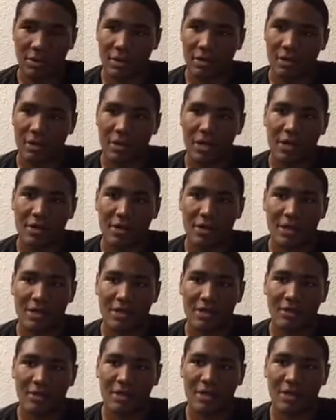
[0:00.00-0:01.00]
I don't
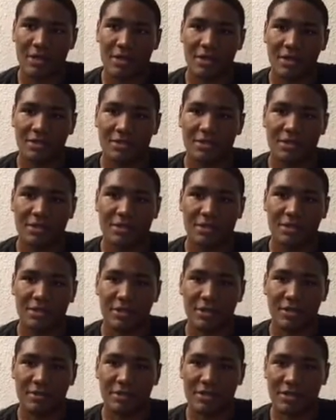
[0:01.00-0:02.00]
got no day yet, but you
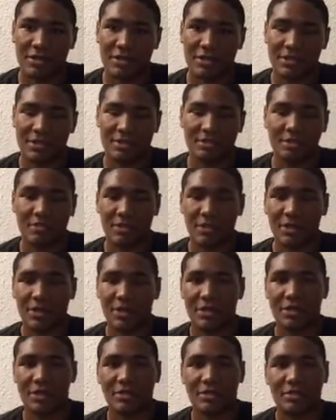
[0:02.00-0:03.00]
know I'm in the gym
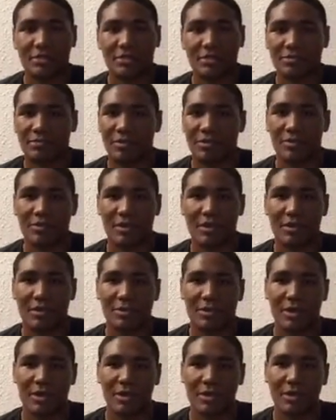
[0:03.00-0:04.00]
working,
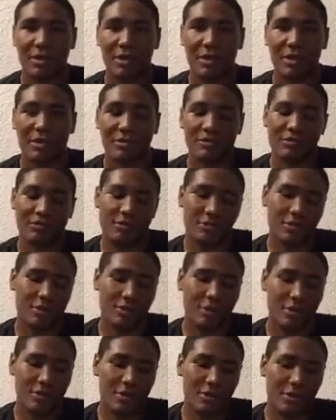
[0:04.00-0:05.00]
perfecting my craft,
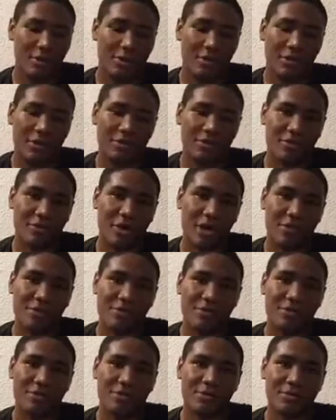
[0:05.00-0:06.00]
waiting for
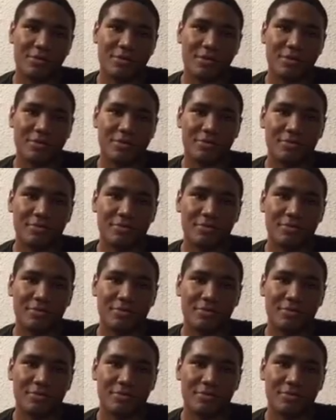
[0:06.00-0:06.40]
opportunities.